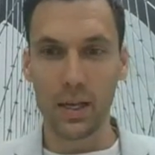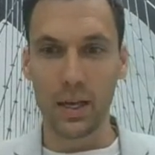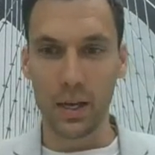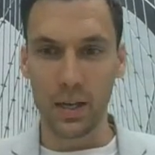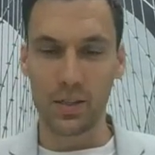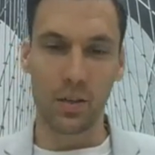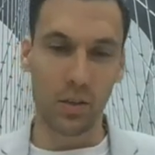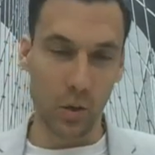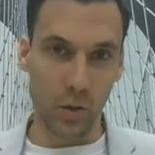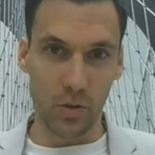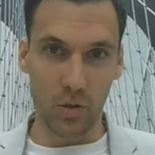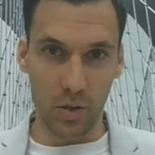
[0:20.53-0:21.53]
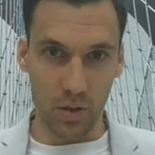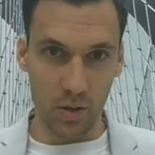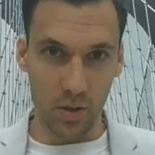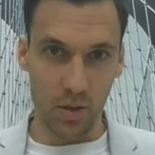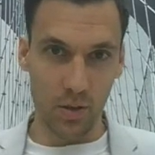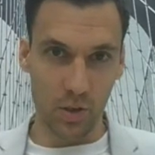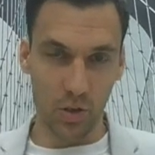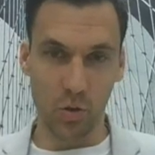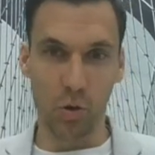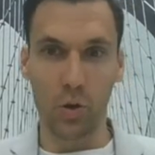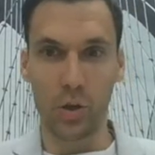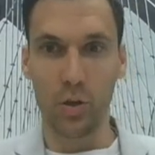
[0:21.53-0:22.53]
as I'll go into the
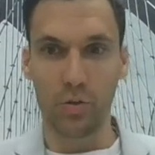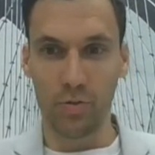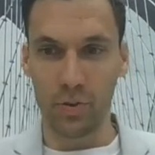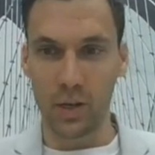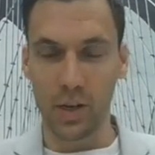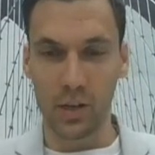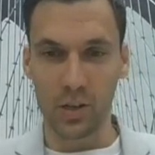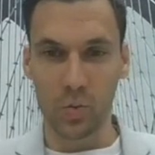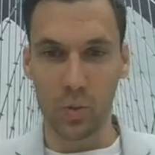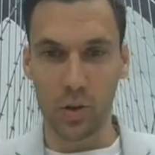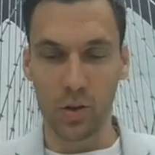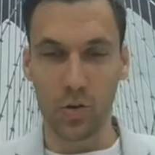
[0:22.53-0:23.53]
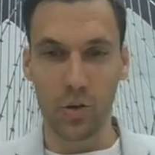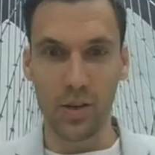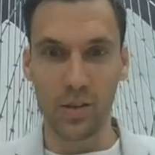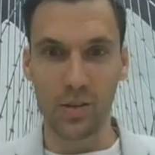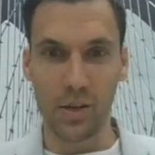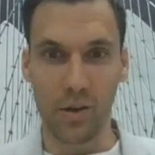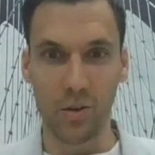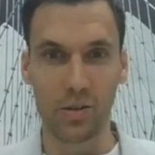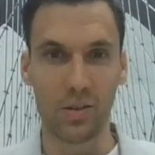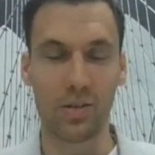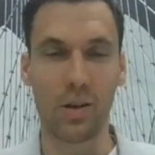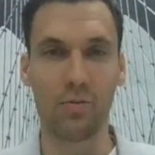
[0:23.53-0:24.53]
story of, I guess, what a career in sales
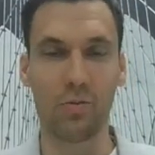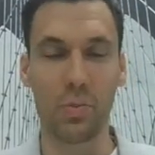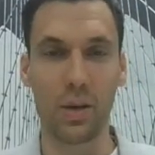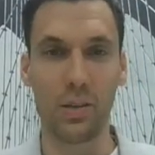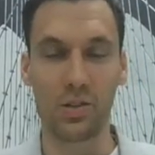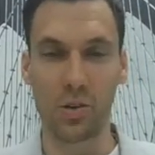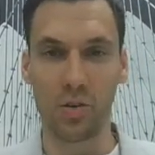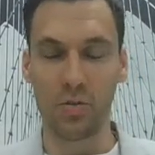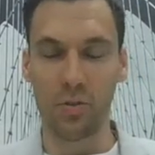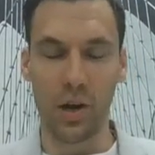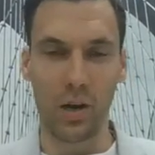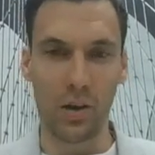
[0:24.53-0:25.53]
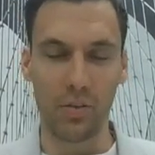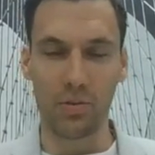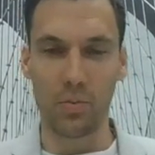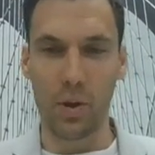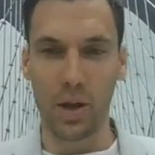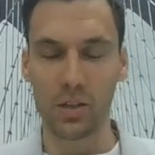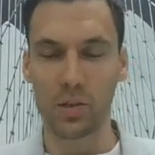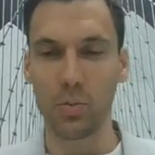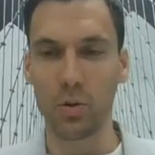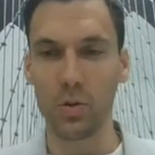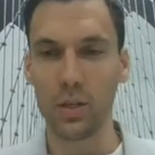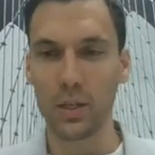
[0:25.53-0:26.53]
has done for me so far after
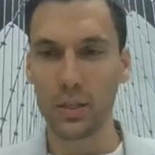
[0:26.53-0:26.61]
basketball.